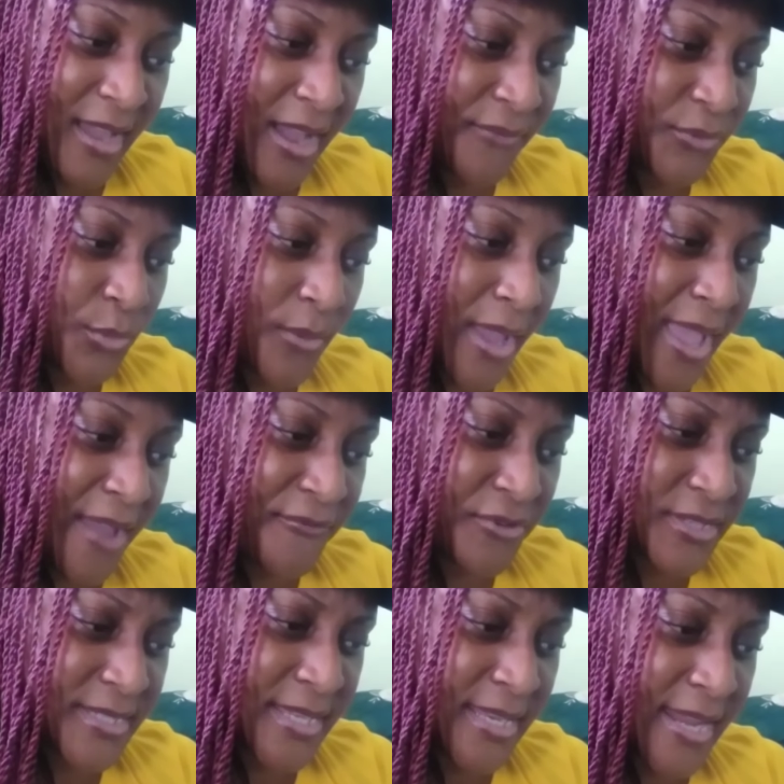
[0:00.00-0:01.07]
Have you
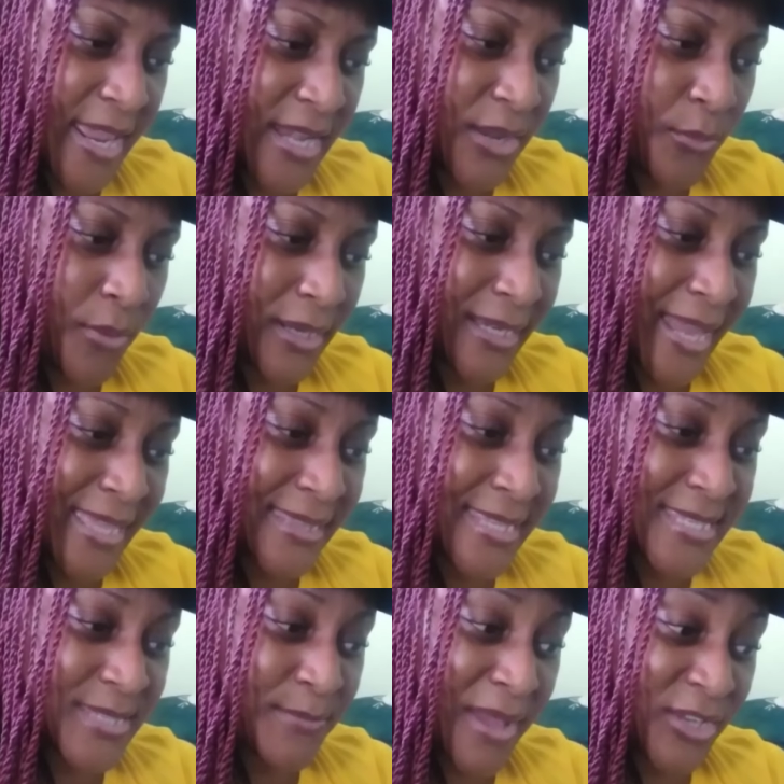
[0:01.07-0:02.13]
ever seen anyone like
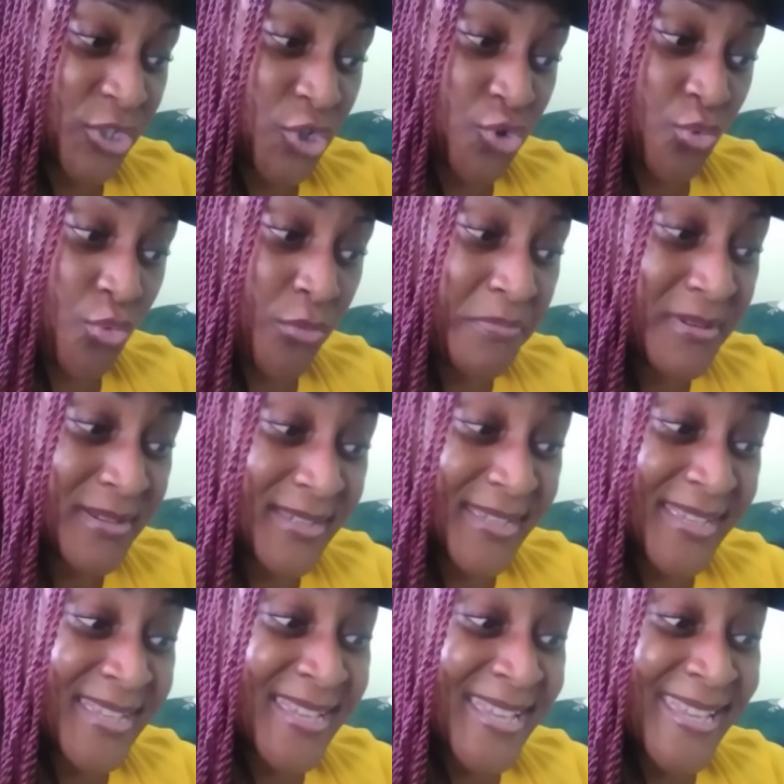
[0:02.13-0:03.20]
this man, Job?
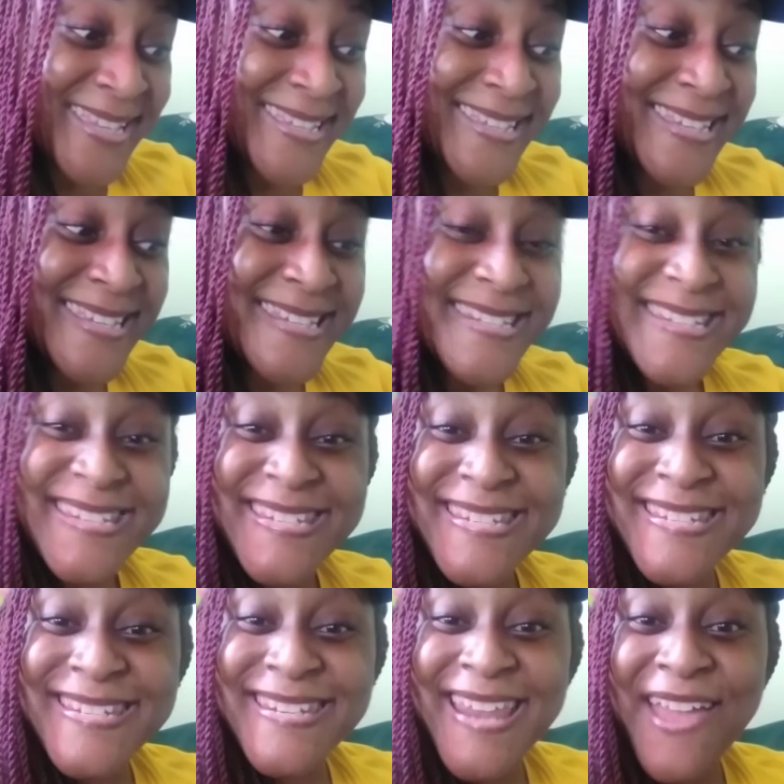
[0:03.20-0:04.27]
He
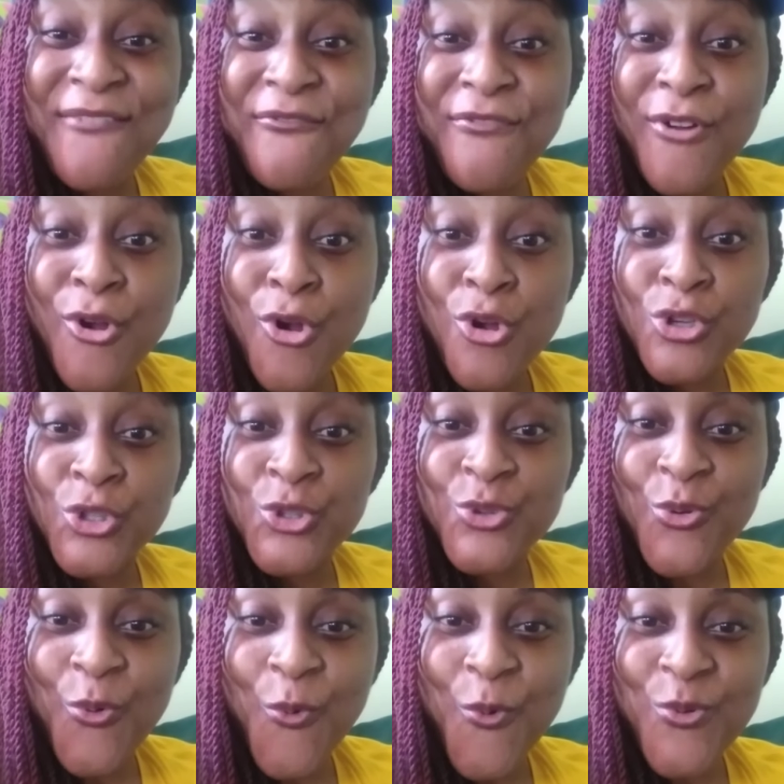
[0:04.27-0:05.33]
never
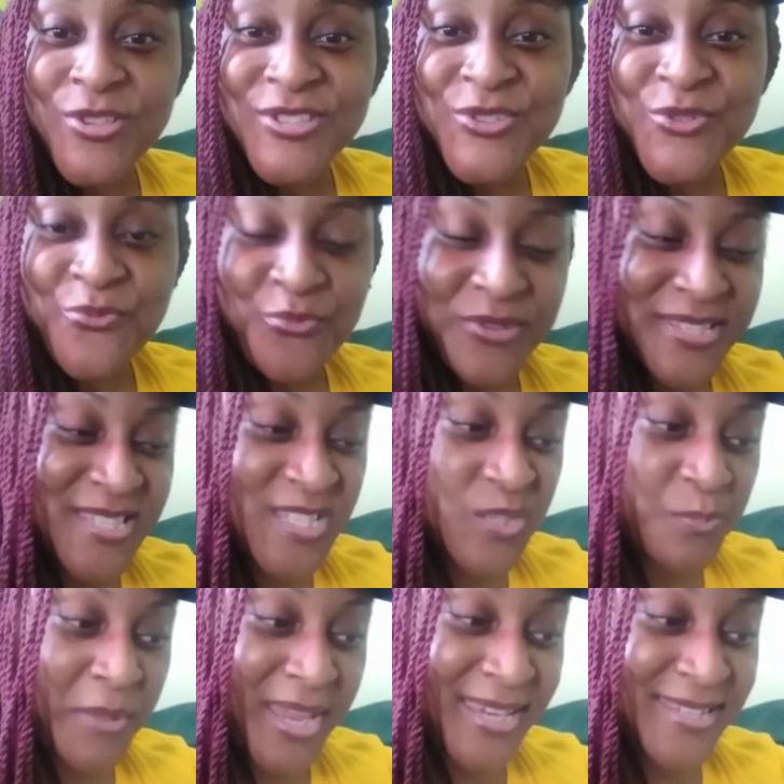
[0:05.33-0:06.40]
shows
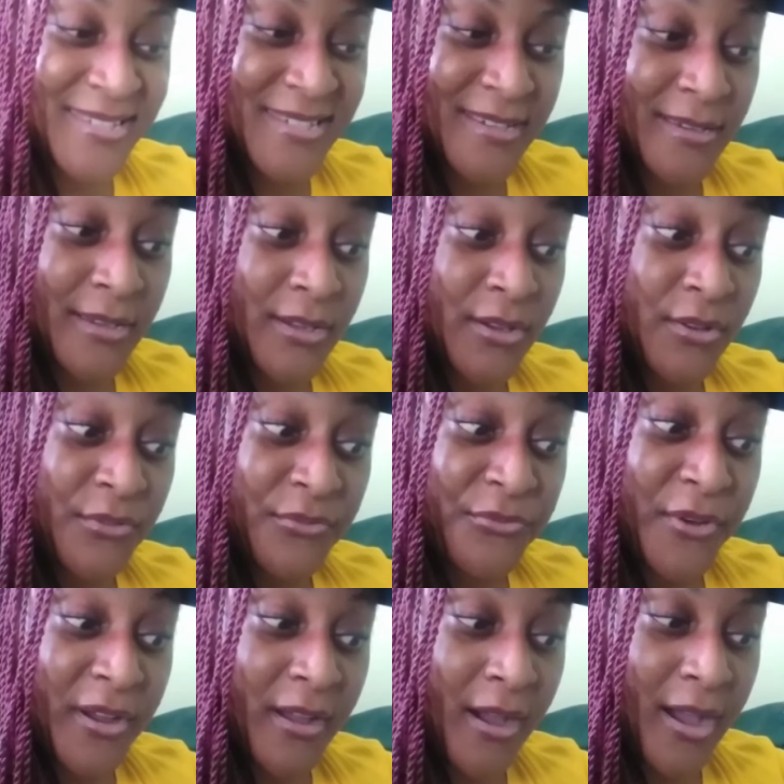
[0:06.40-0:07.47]
respect
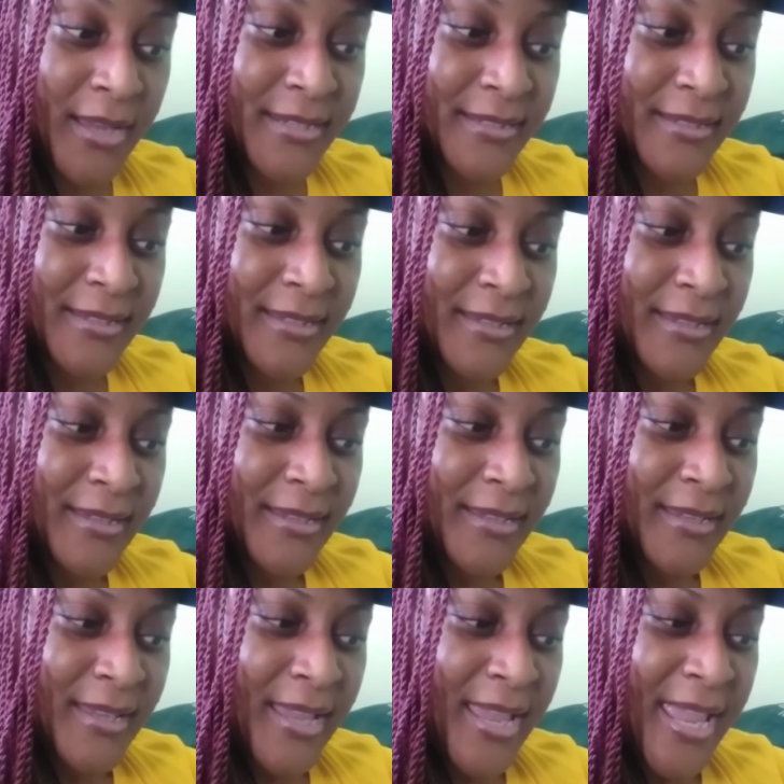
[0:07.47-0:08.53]
for God.
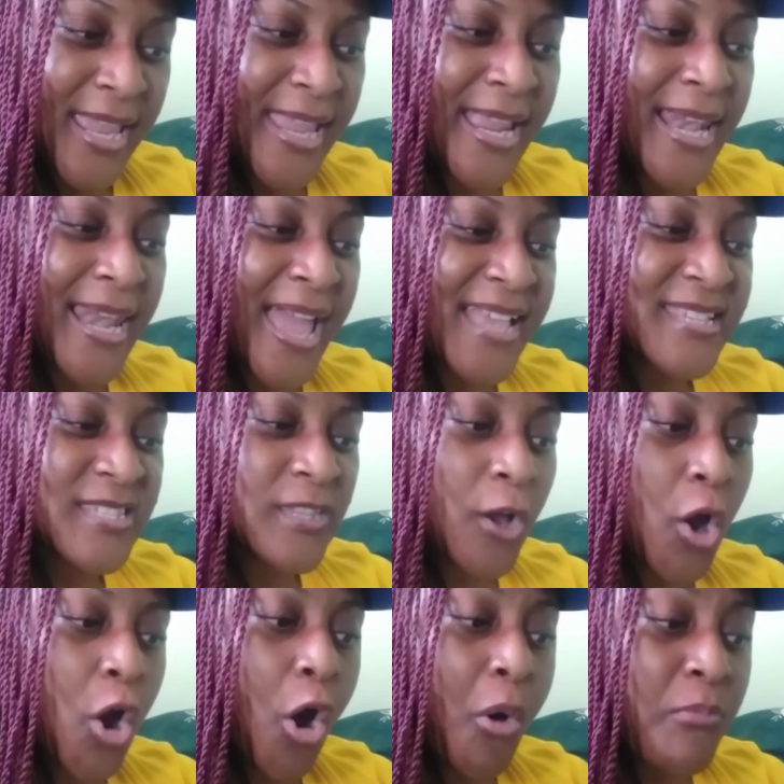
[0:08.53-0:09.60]
He likes
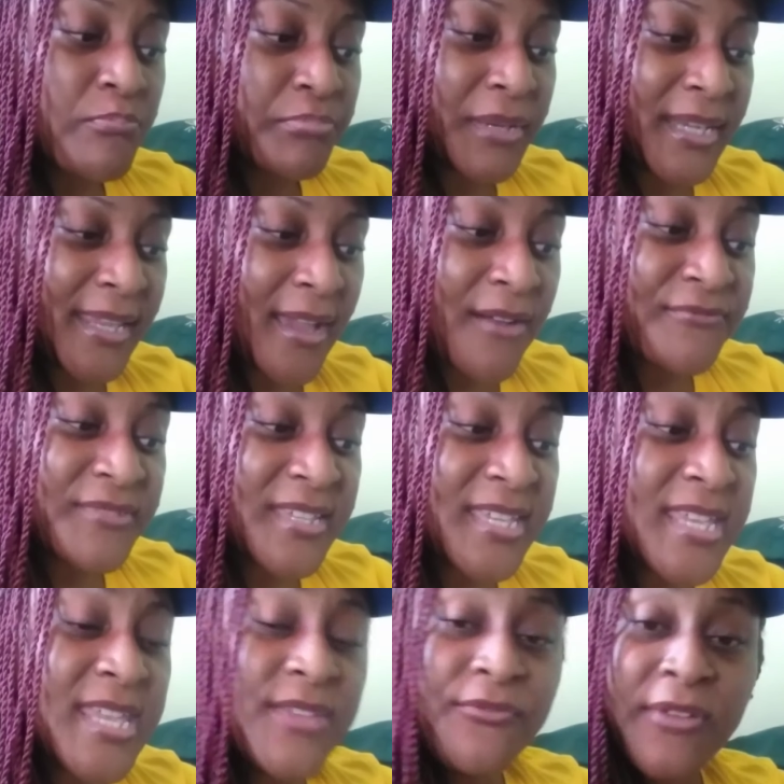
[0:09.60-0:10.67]
the company of
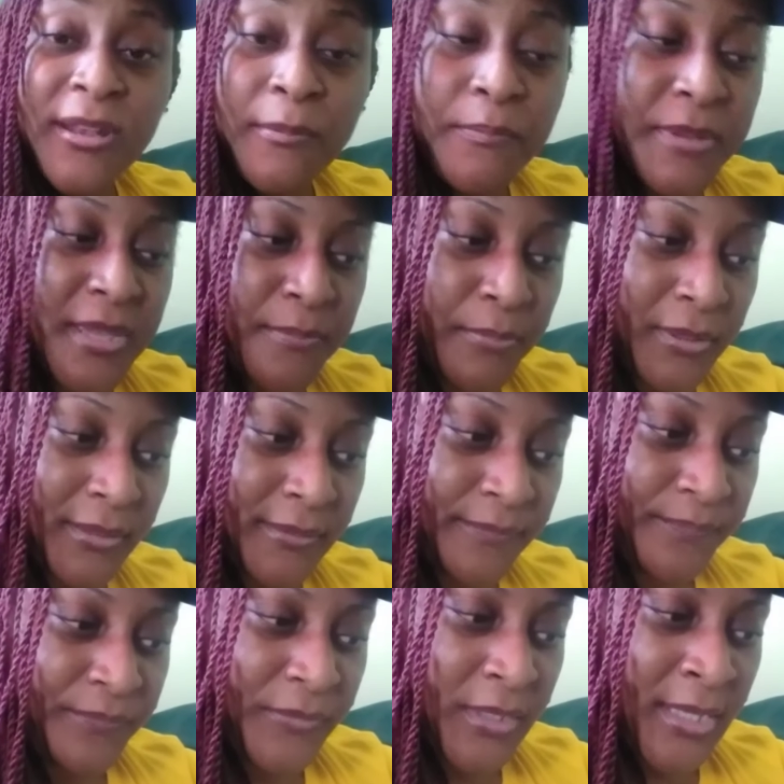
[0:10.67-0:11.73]
evil people
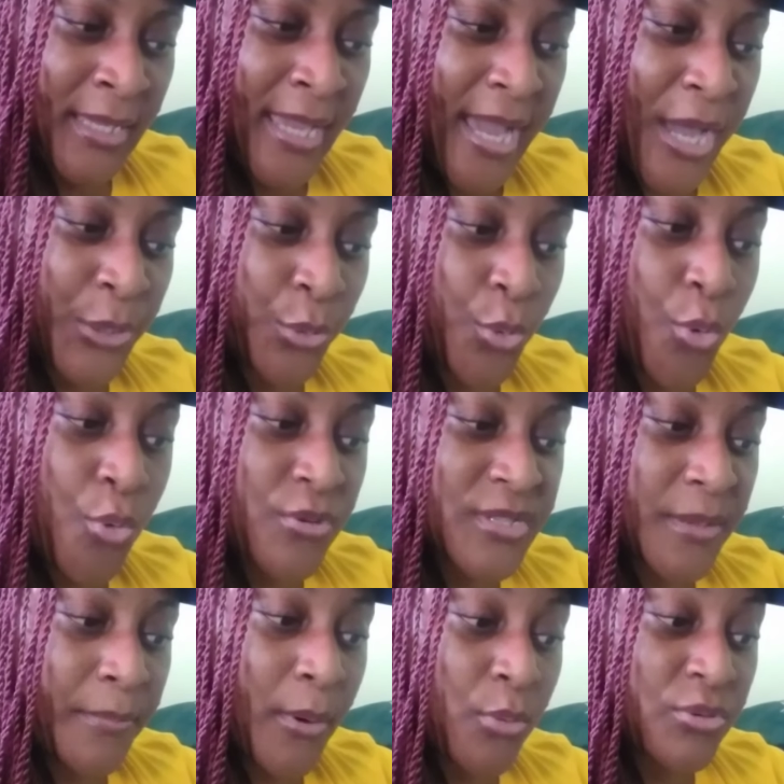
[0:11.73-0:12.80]
and
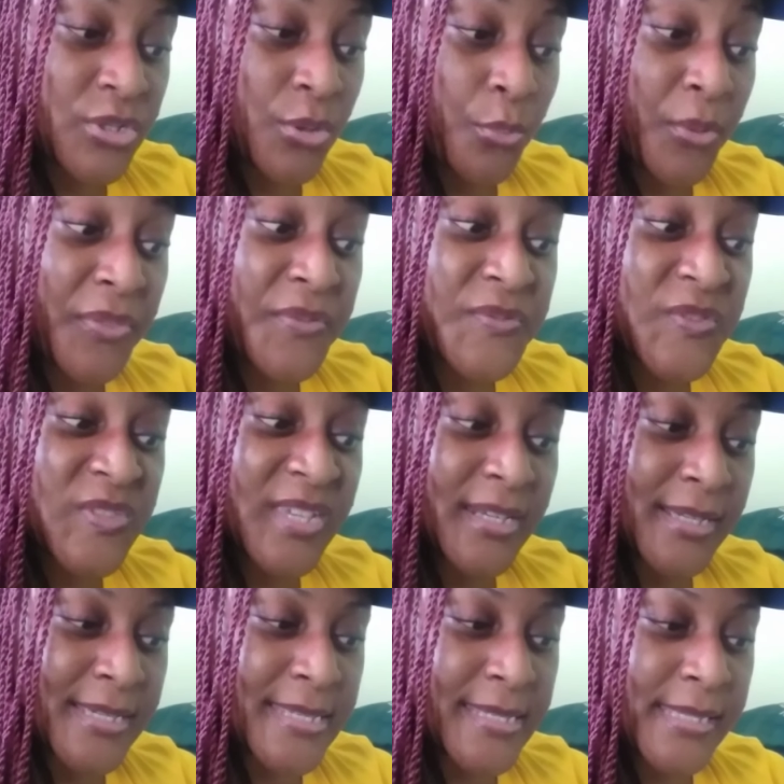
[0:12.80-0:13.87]
goes about with
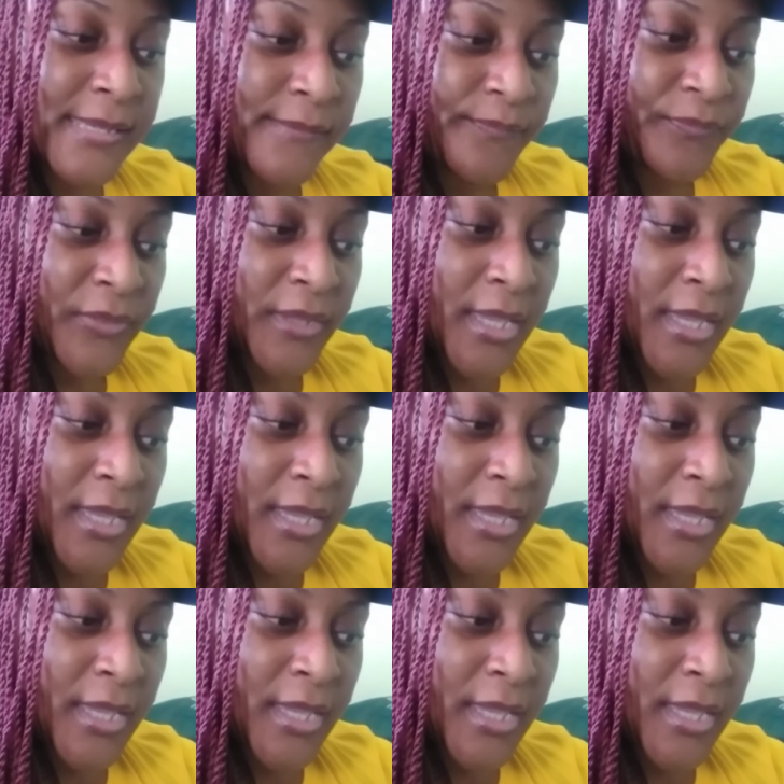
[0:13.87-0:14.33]
sinners.